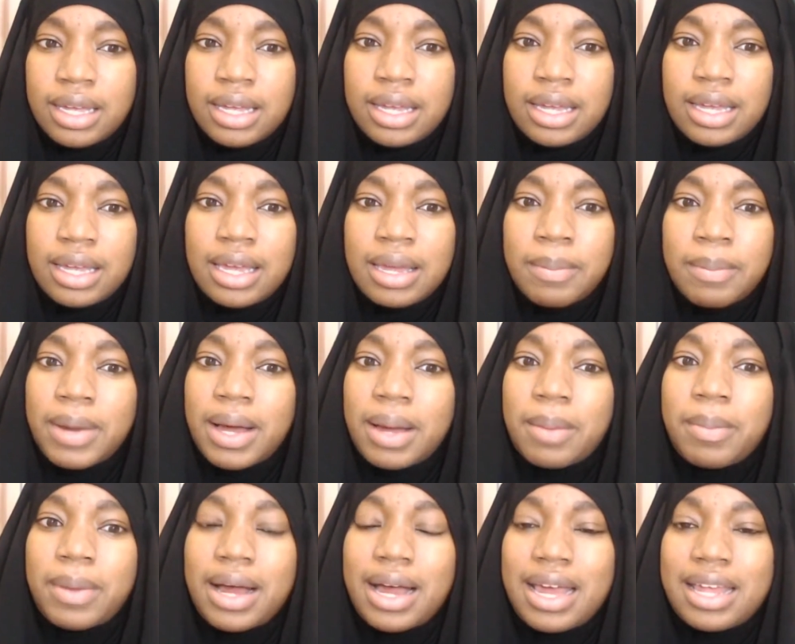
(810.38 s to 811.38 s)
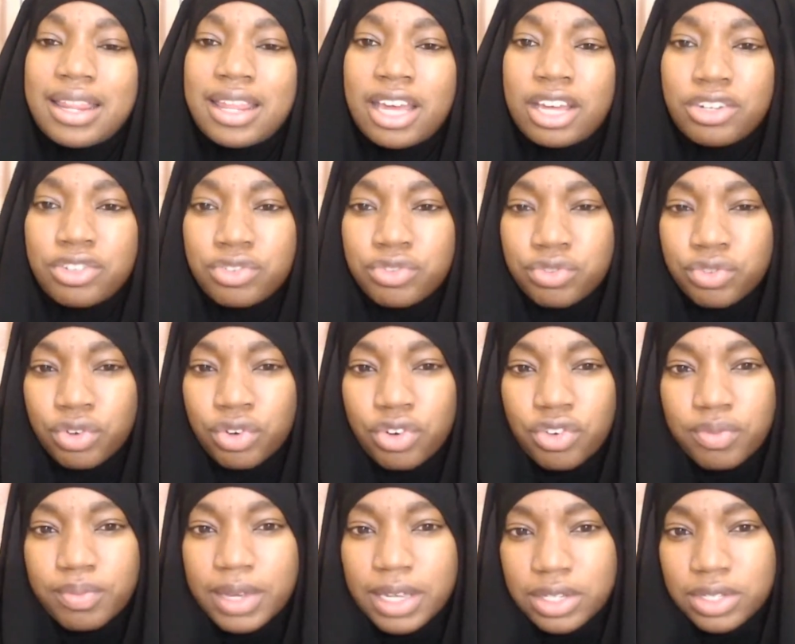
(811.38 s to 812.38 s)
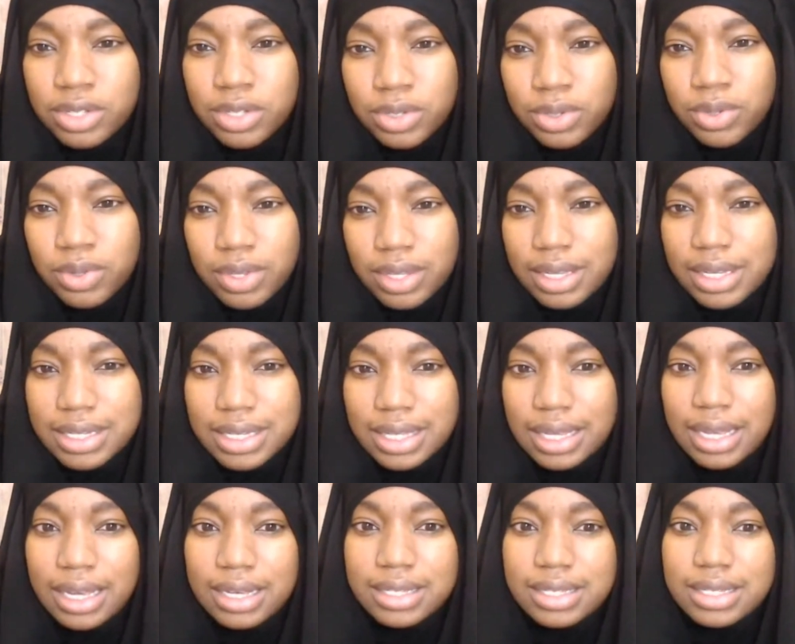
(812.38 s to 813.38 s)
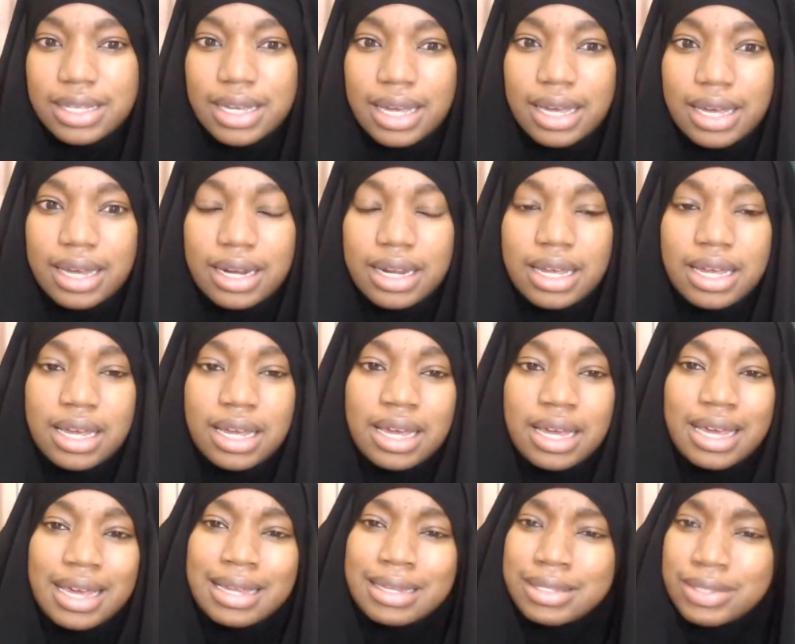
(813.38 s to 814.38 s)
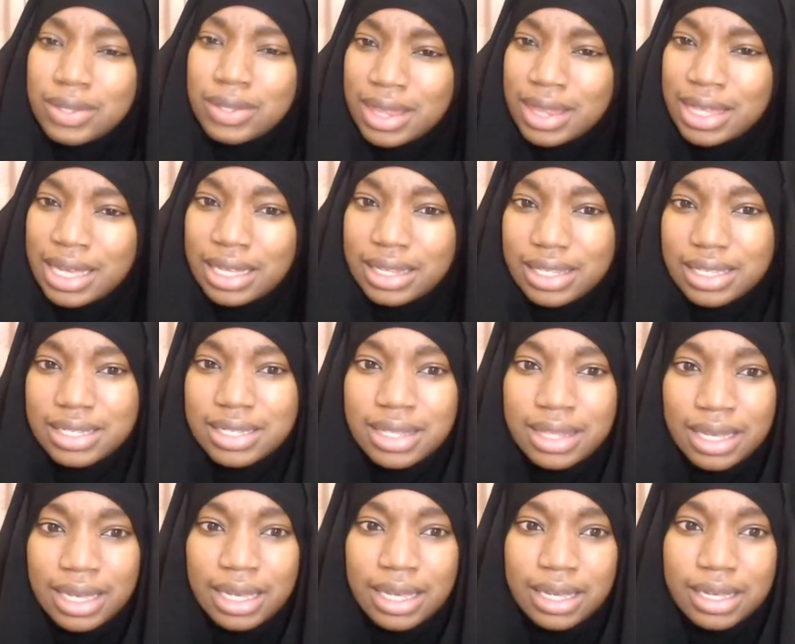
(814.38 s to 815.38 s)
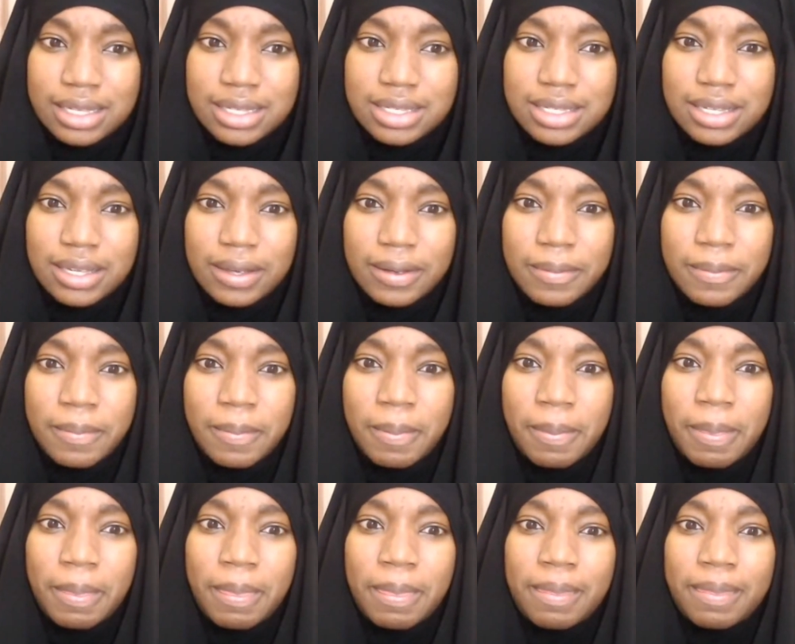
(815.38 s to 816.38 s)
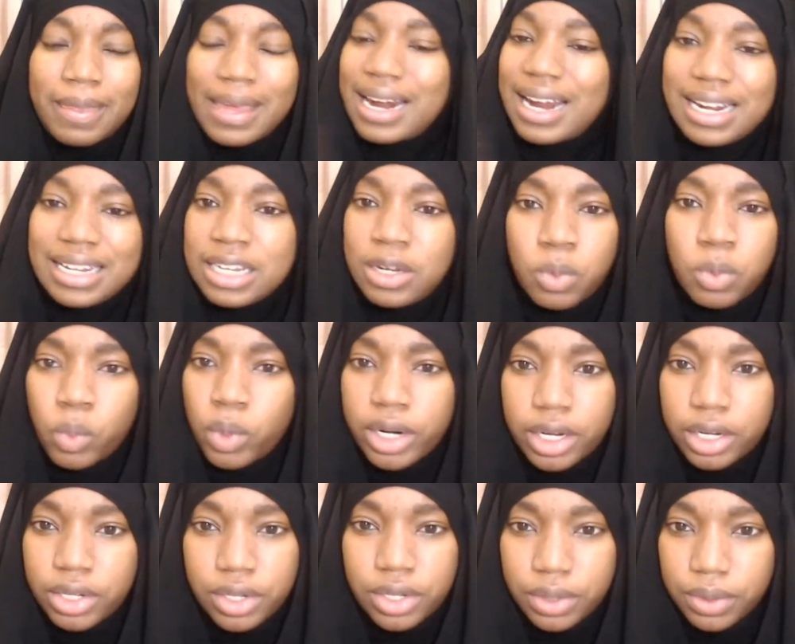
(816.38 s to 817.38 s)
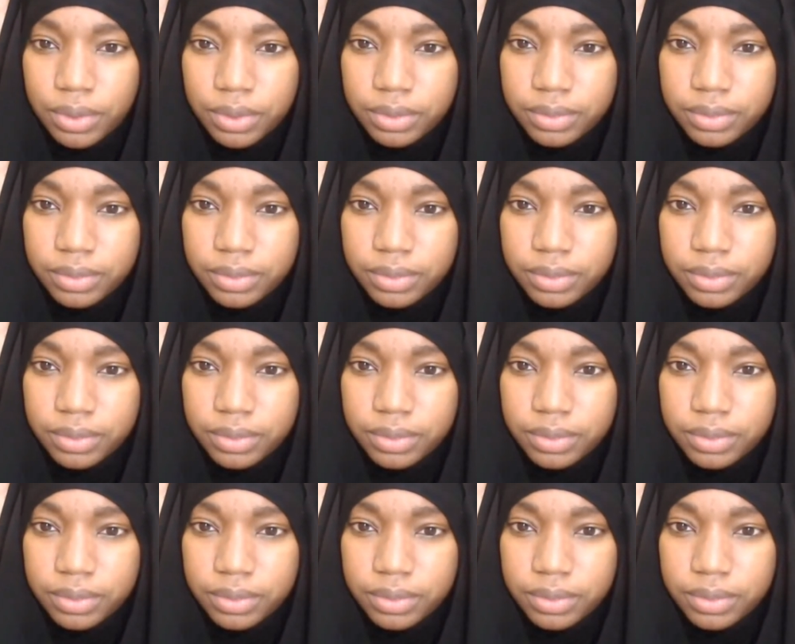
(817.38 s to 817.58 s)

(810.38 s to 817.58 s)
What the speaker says: in my mind that drove me to do these things and to think these things that I didn't want to do.